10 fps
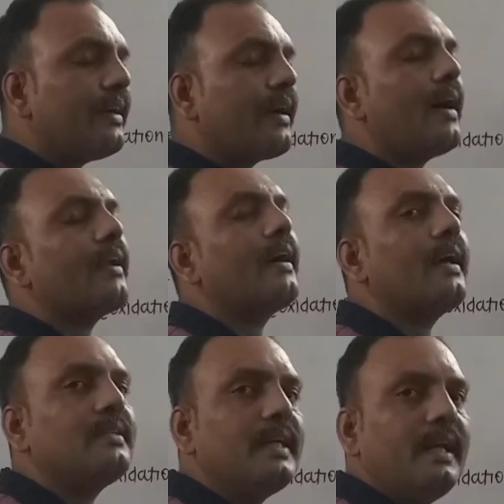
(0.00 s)

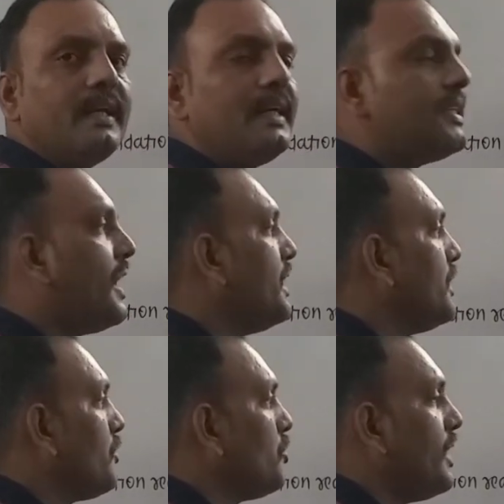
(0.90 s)
agar gel is
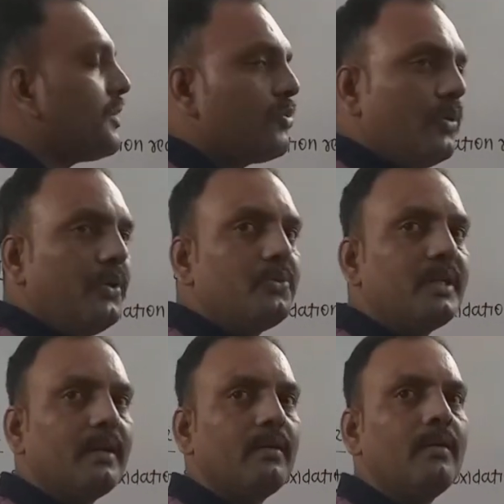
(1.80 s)
added to that
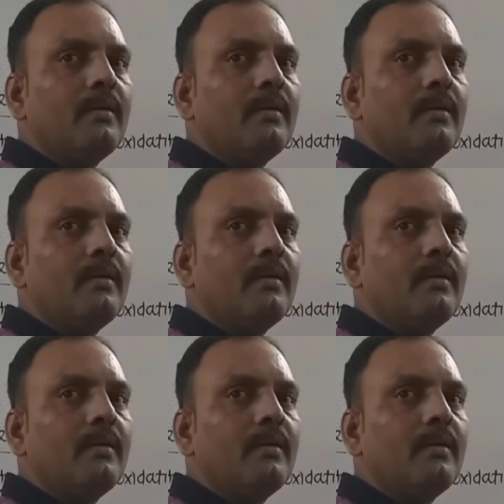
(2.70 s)
solution.